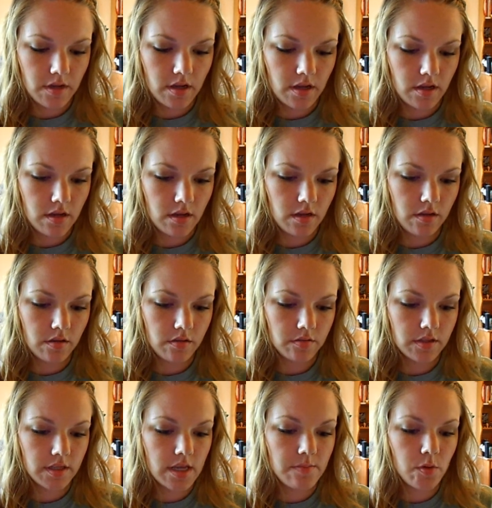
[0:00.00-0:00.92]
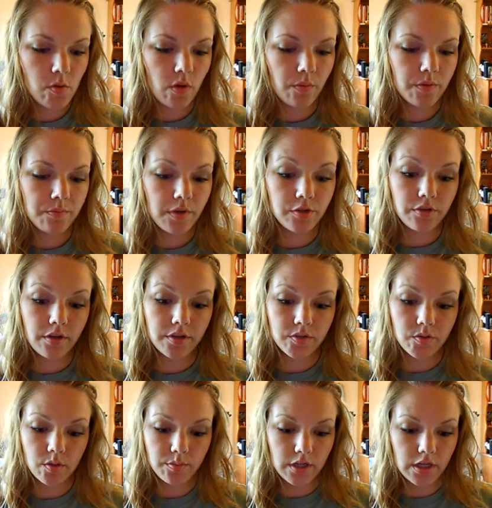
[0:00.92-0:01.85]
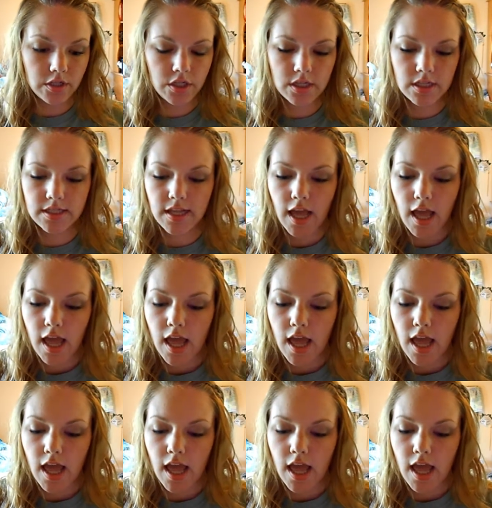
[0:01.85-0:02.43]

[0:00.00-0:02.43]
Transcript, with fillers: I'll keep going with my drugstore blushes.